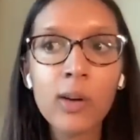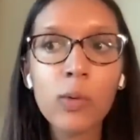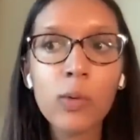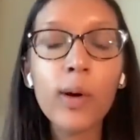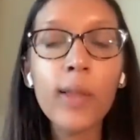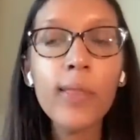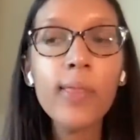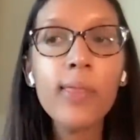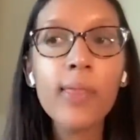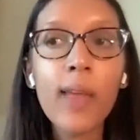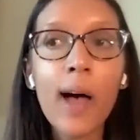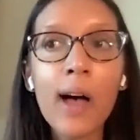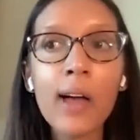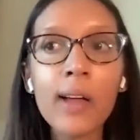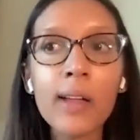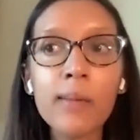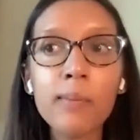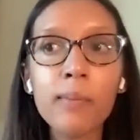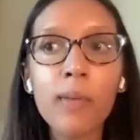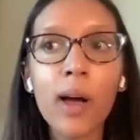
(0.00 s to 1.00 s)
with
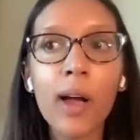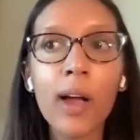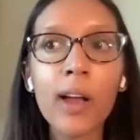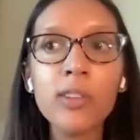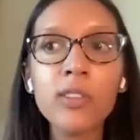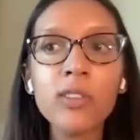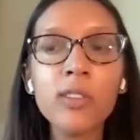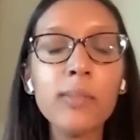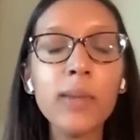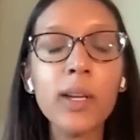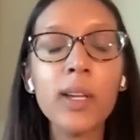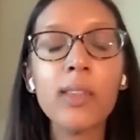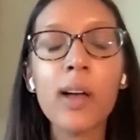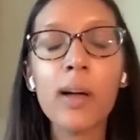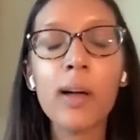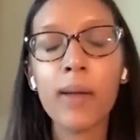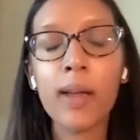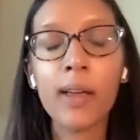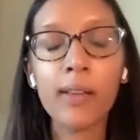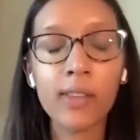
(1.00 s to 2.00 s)
that in mind, to me,
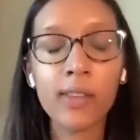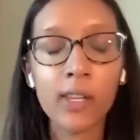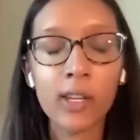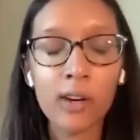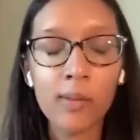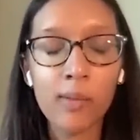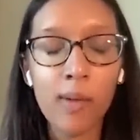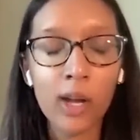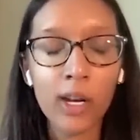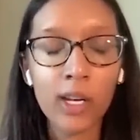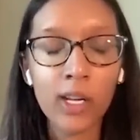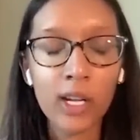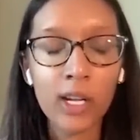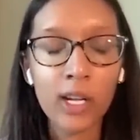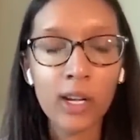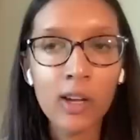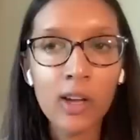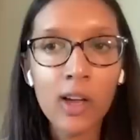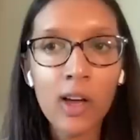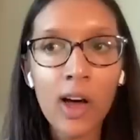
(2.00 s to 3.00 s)
that makes it a
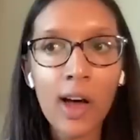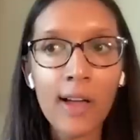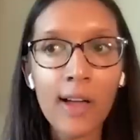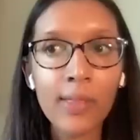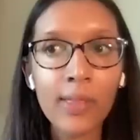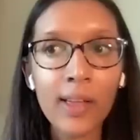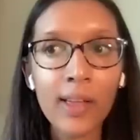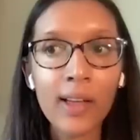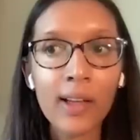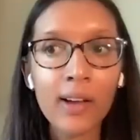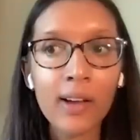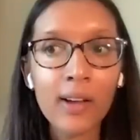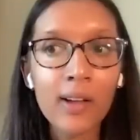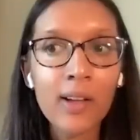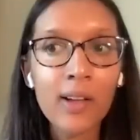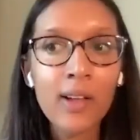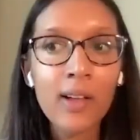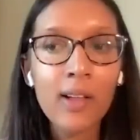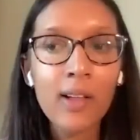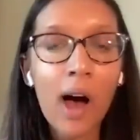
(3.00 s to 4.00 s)
commodity. I think
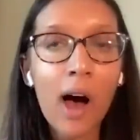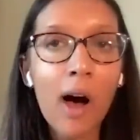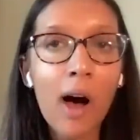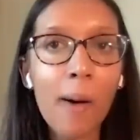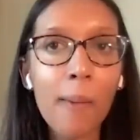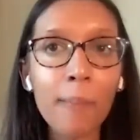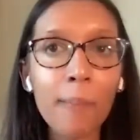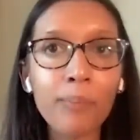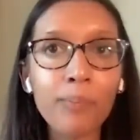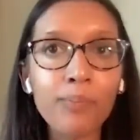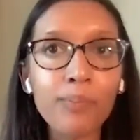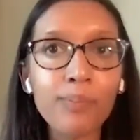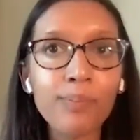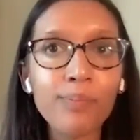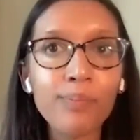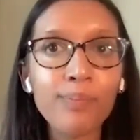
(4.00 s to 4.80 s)
um,